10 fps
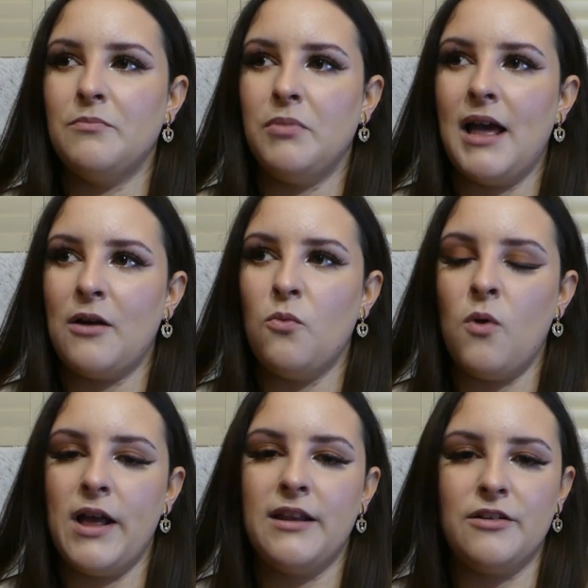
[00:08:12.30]
black,
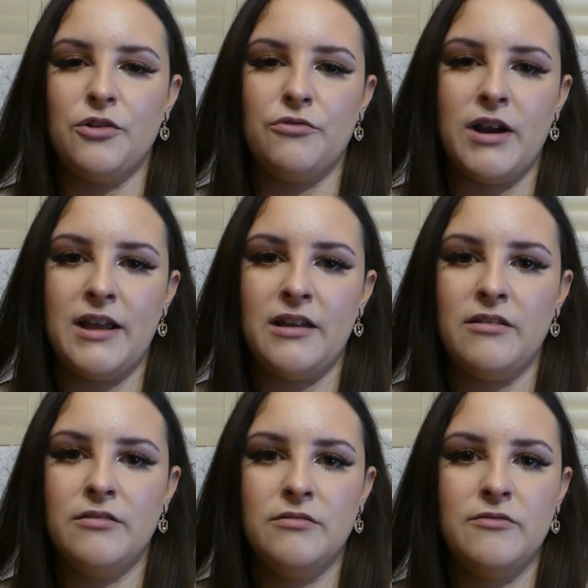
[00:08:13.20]
white and
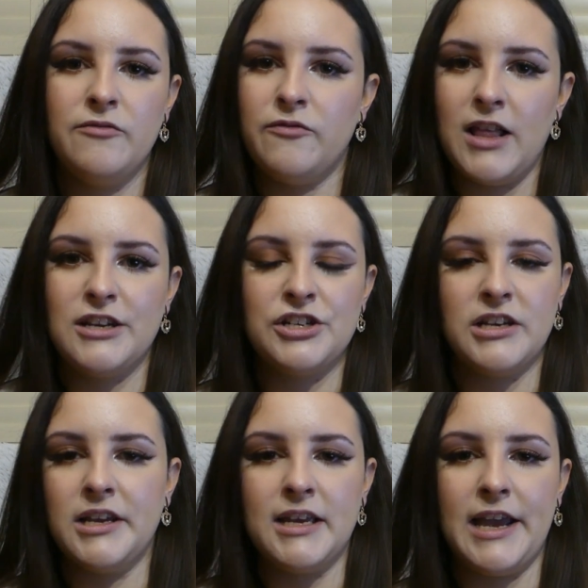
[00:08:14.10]
grey
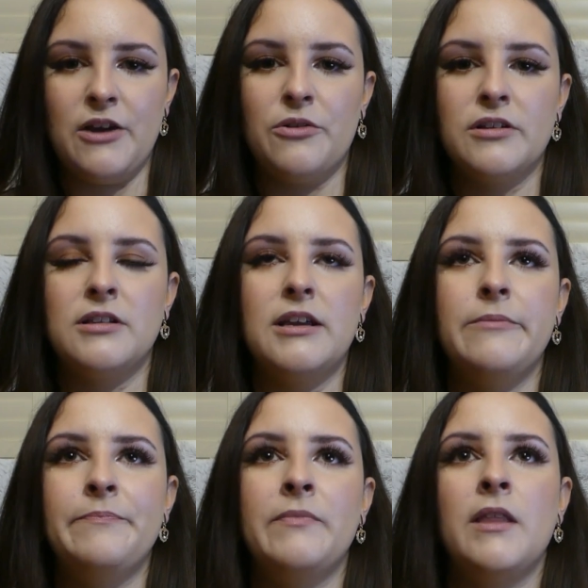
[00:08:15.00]
flashing
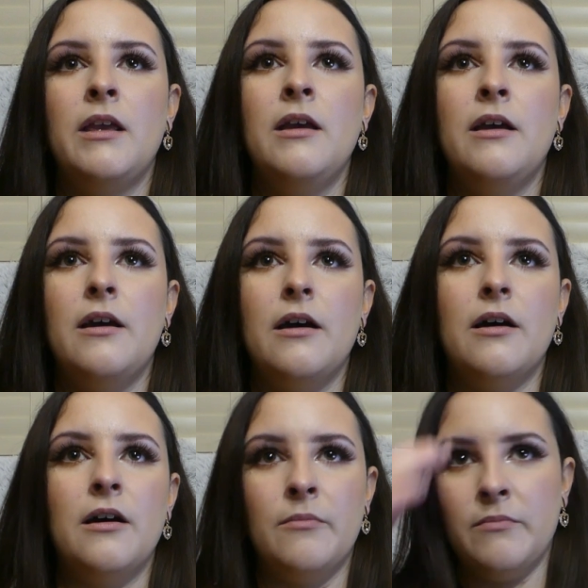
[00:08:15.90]
chaotically,
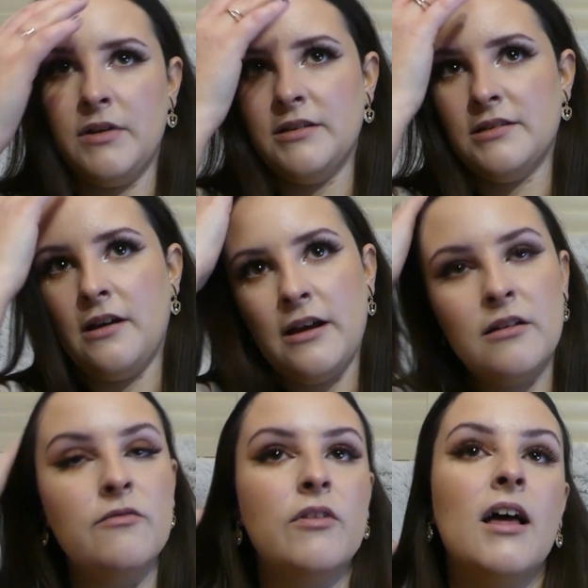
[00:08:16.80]
it's
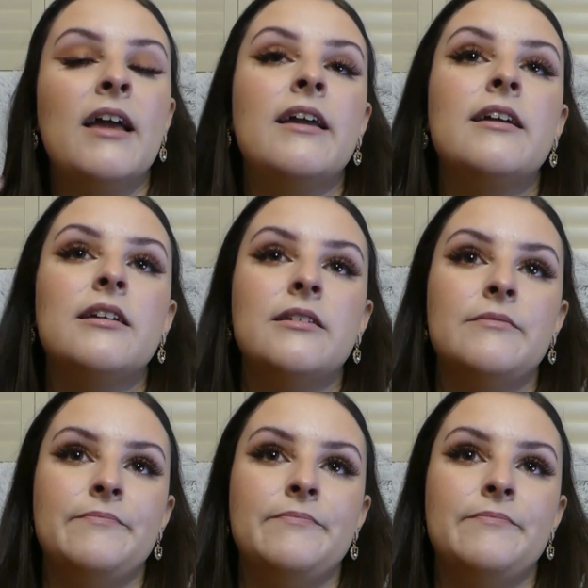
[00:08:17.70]
kind of like,